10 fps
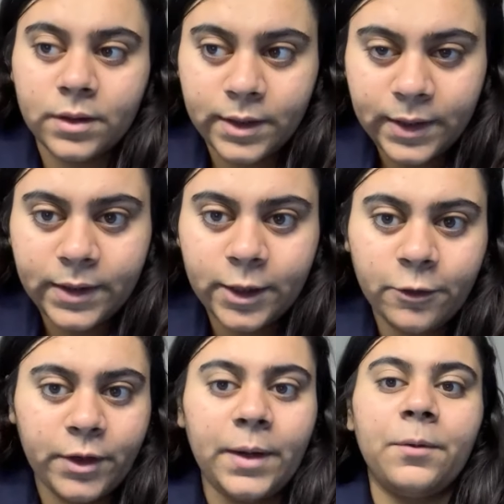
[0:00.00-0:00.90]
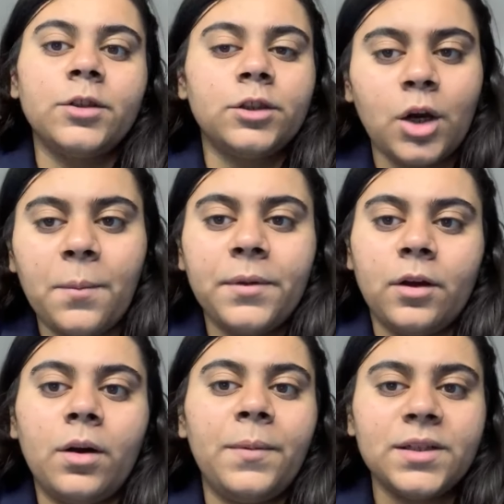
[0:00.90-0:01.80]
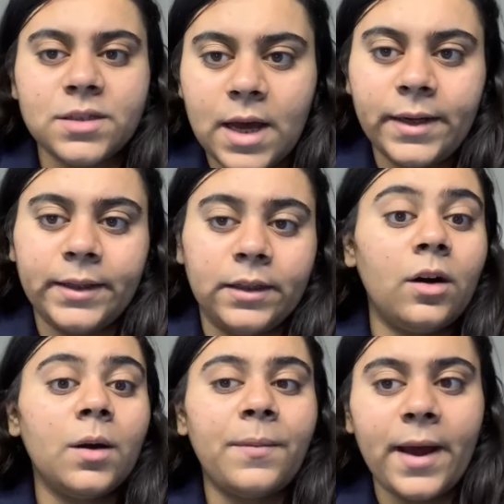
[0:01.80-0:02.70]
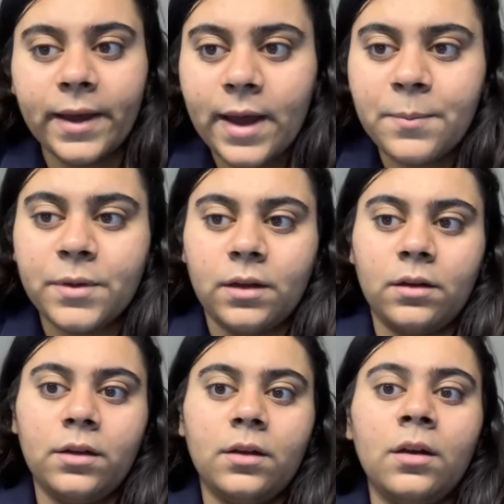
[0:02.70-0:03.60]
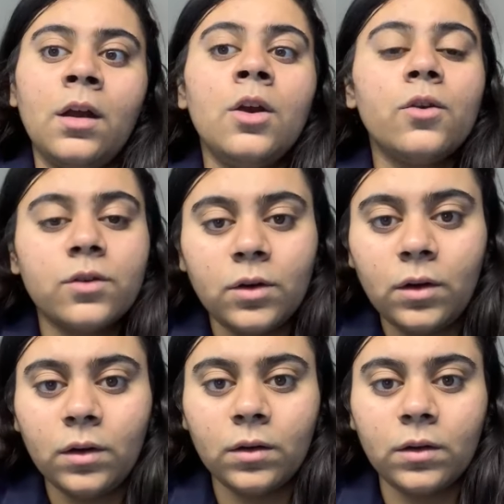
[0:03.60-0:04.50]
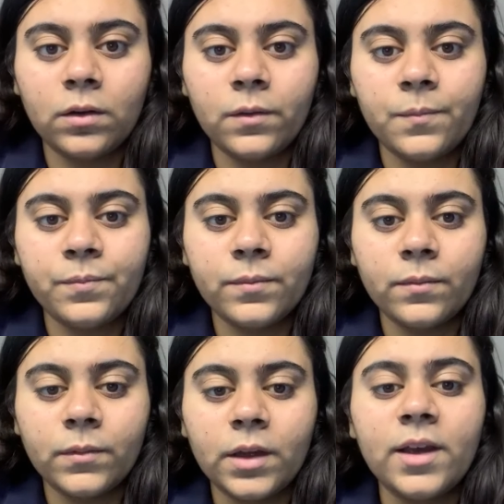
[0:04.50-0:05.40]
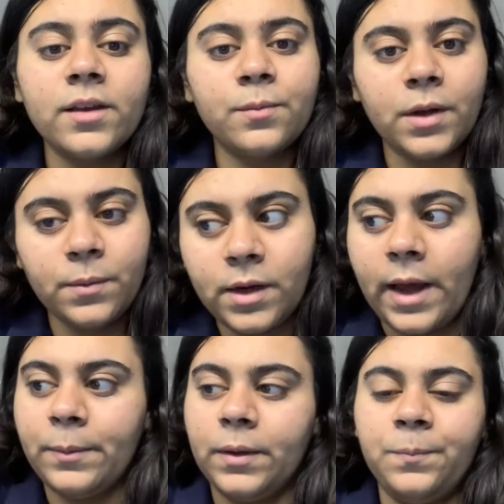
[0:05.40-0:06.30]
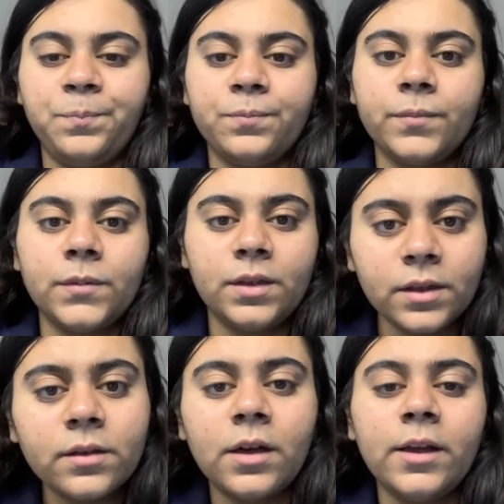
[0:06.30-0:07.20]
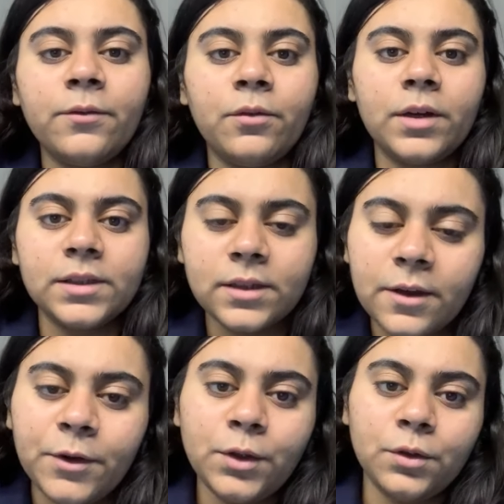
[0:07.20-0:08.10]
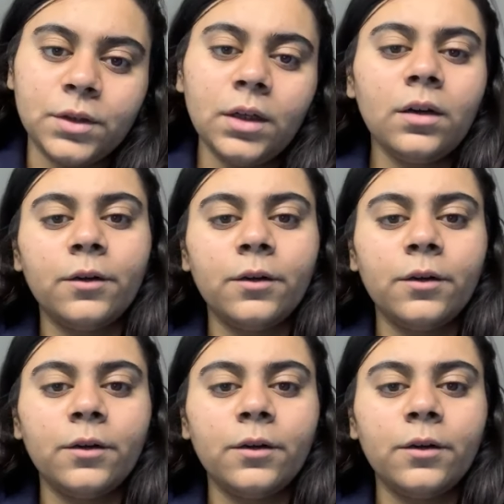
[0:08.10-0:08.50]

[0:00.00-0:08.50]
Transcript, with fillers: guilty of rape or sodomy or bestiality or bigamy, so he is will be liable. This relief is given to the